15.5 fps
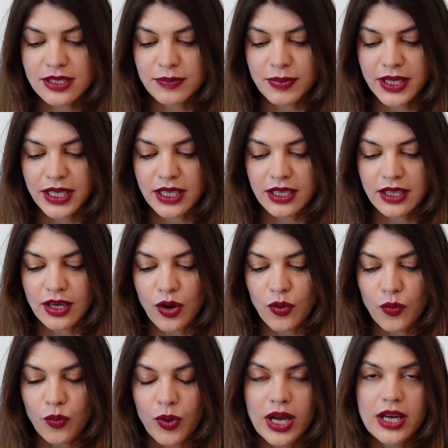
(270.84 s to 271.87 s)
to be
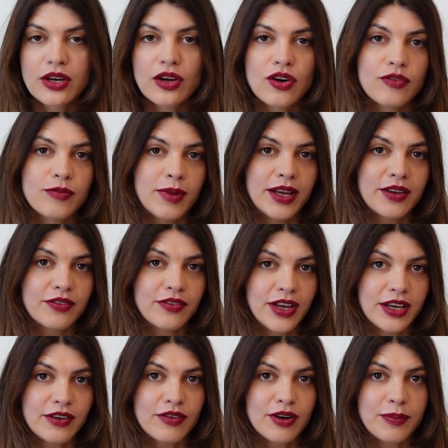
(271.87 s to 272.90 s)
one of my
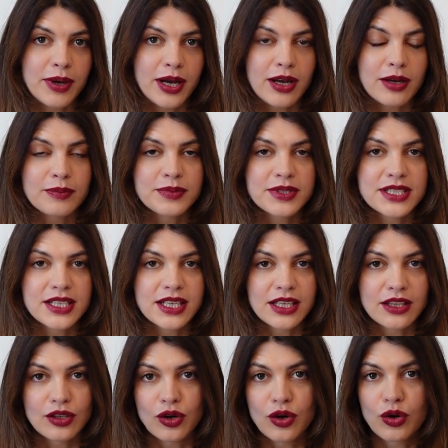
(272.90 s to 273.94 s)
favorite pubs
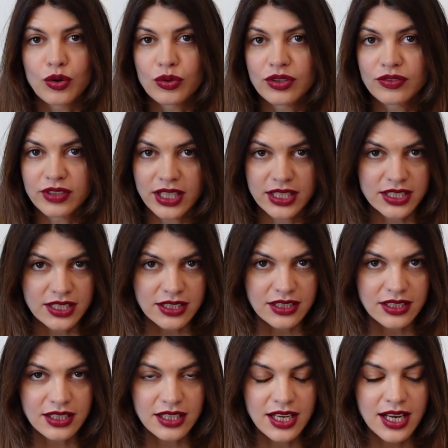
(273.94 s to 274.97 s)
in the whole of
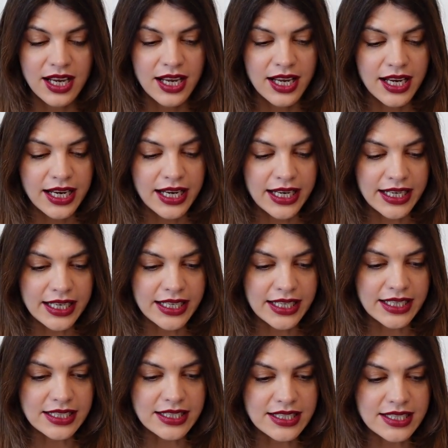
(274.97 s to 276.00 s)
London. It
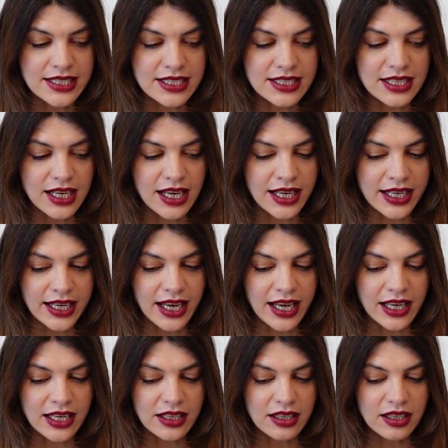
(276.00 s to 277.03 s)
is,
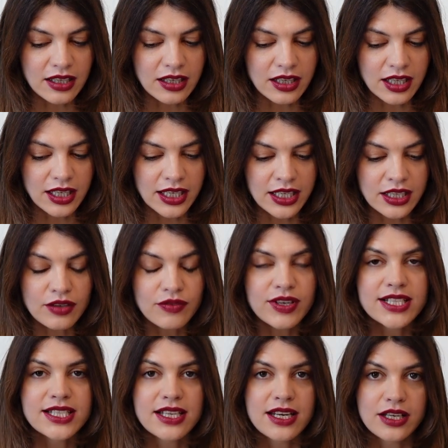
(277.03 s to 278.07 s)
again, in a
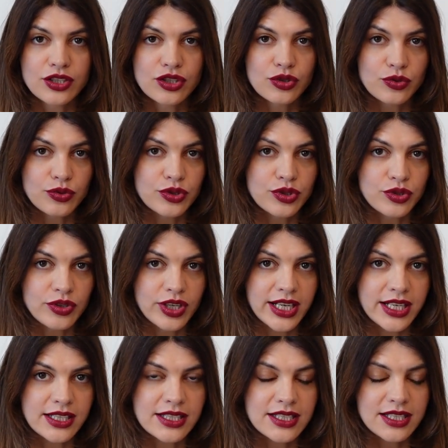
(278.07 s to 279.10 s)
residential
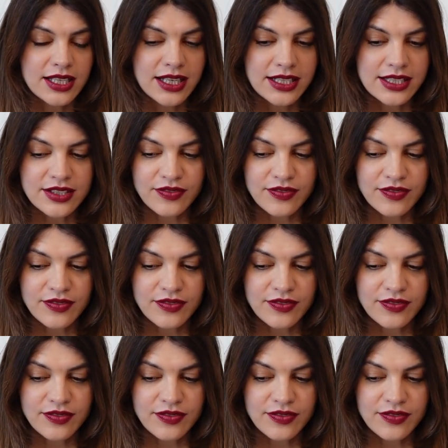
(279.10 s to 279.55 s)
street. It's